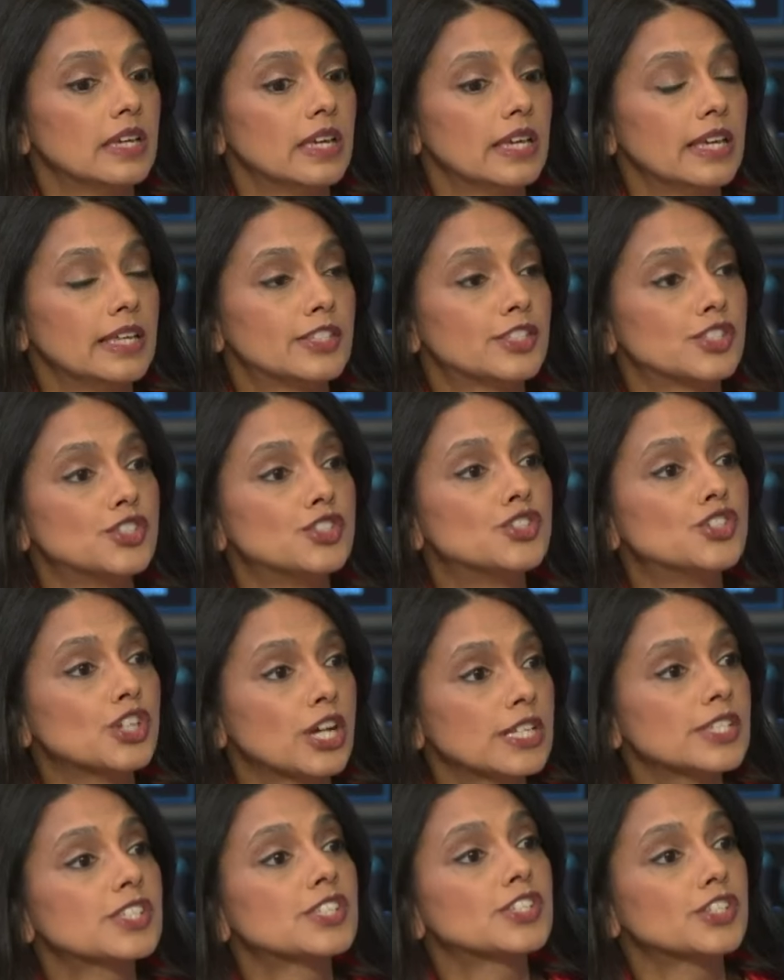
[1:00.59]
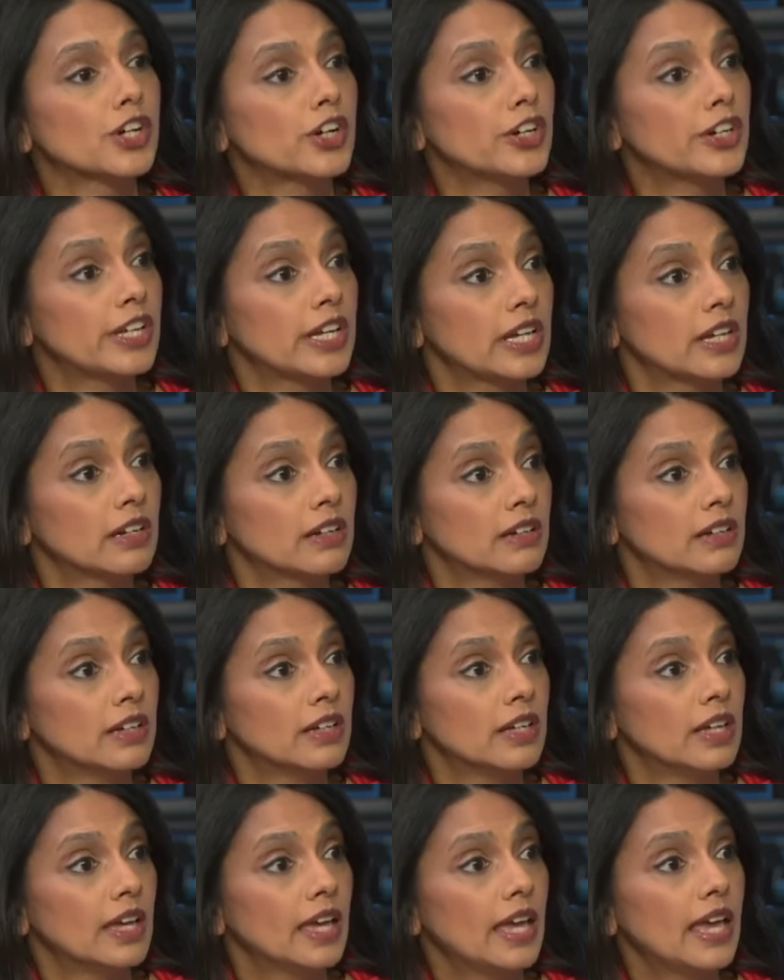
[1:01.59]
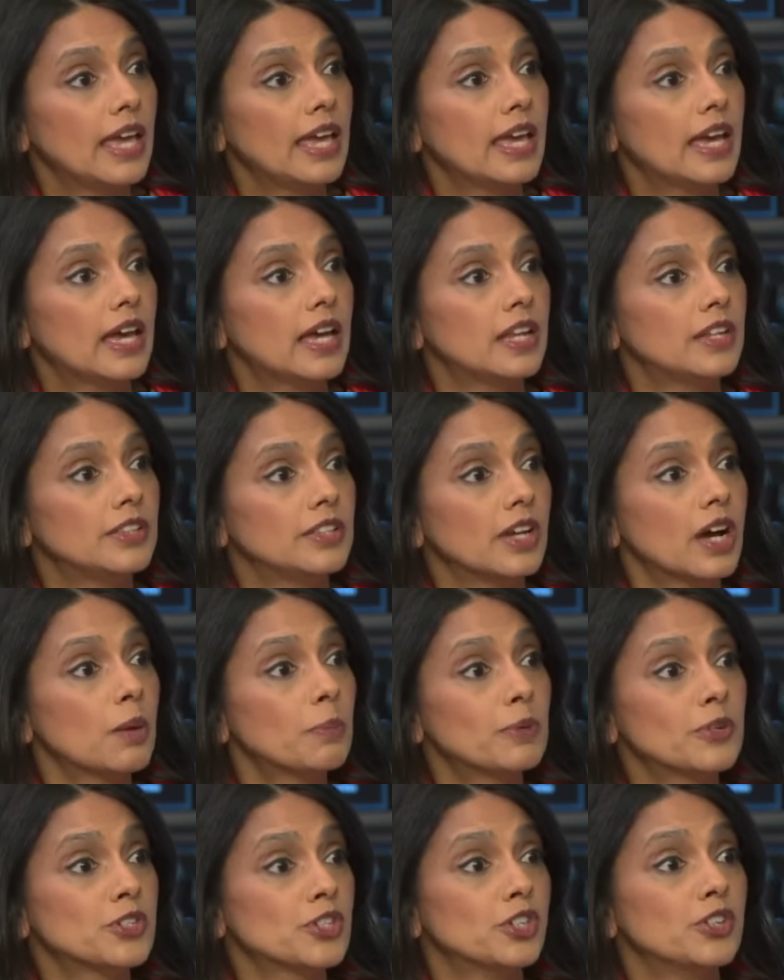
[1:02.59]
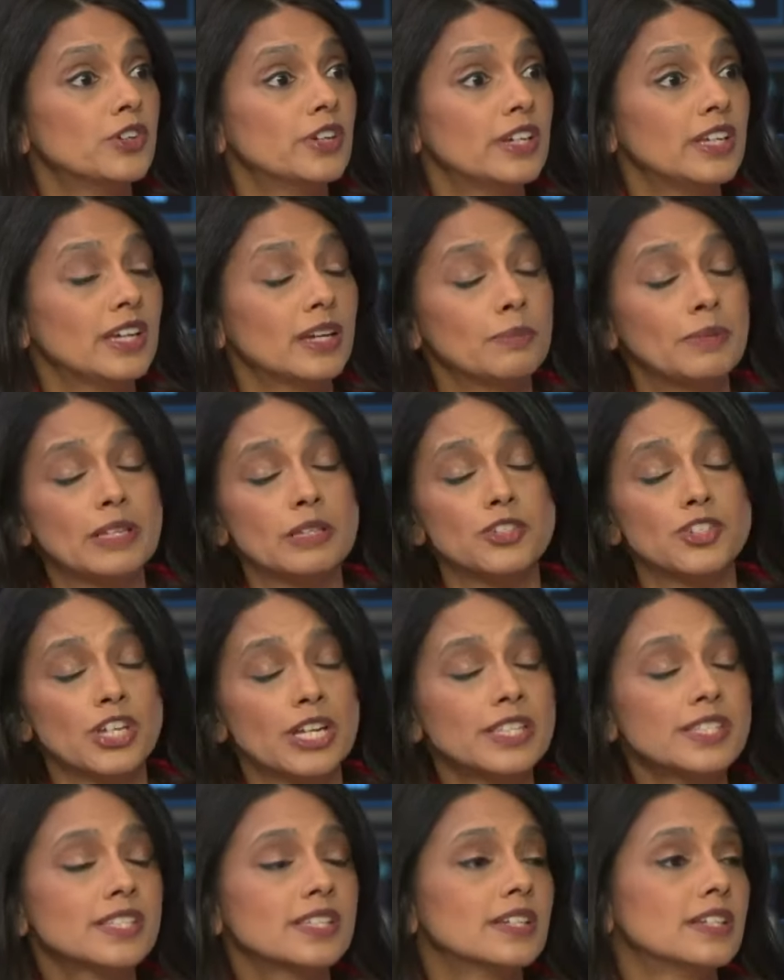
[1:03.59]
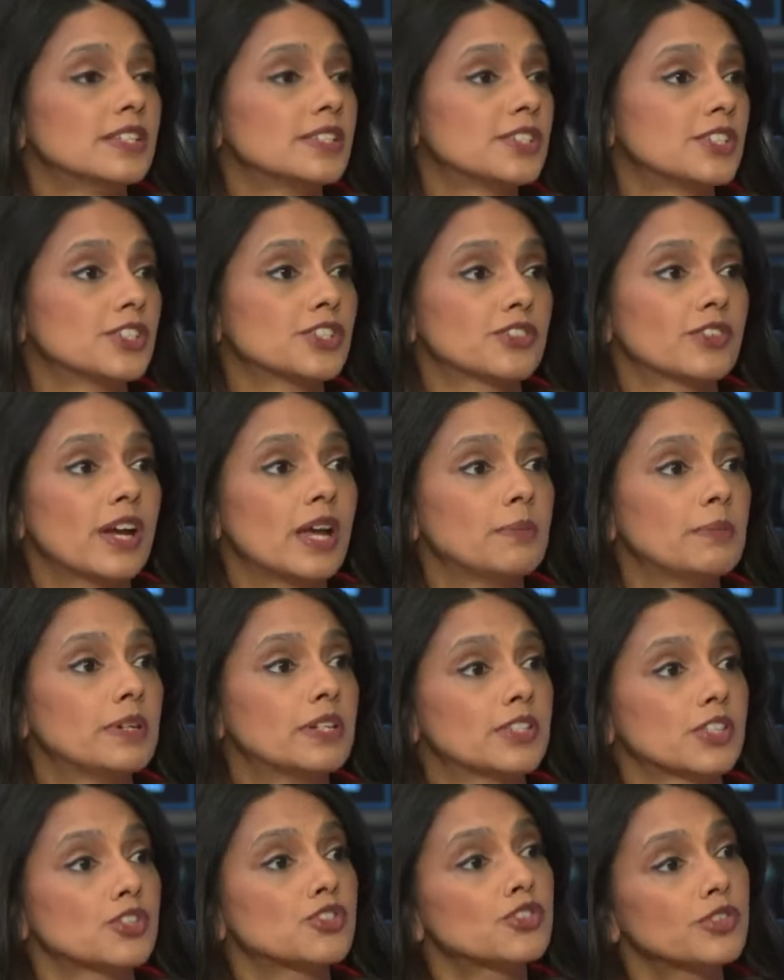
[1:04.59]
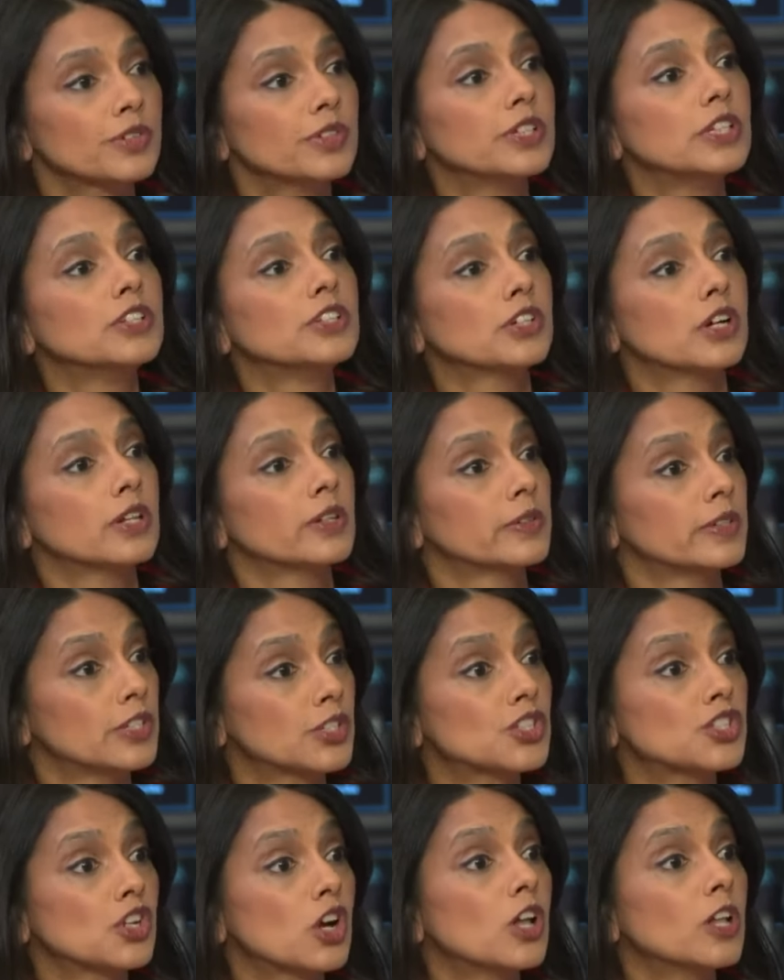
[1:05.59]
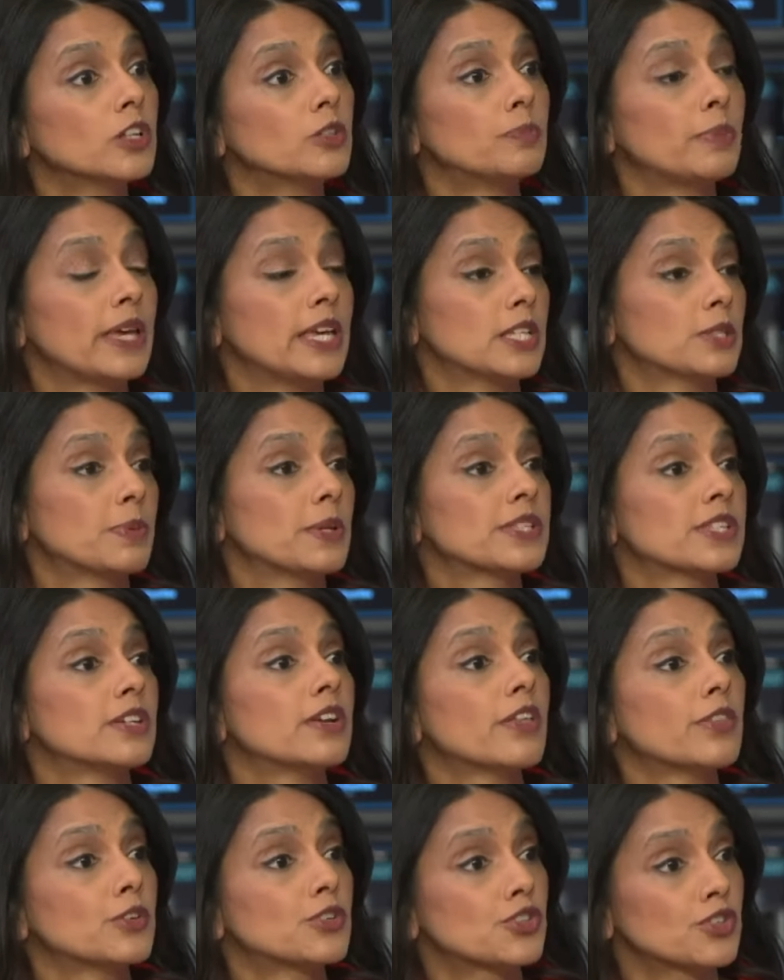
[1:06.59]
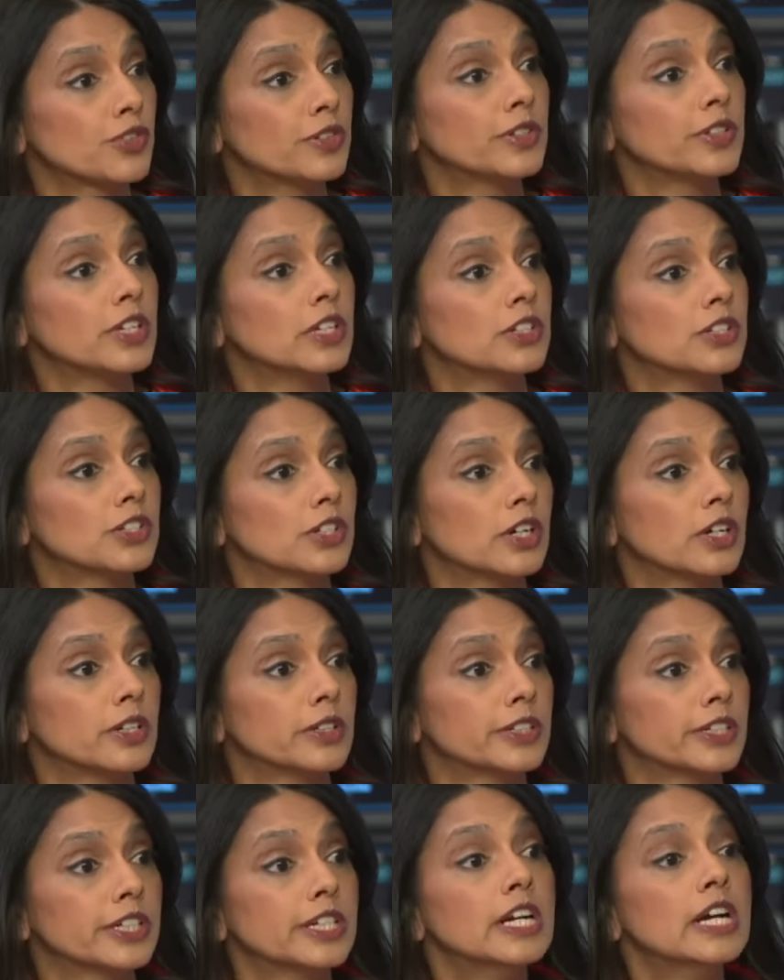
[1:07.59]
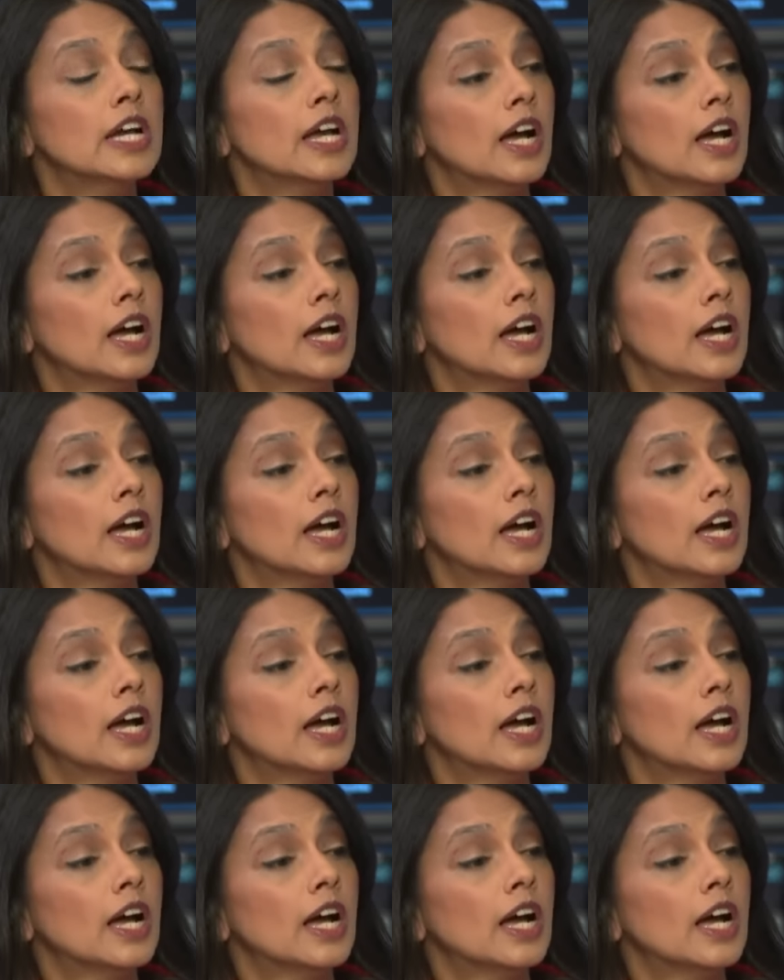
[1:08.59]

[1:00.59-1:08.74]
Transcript: it's just starting. And the opportunity, I mean, Jensen has described it as a trillion dollar installed base plus another trillion dollar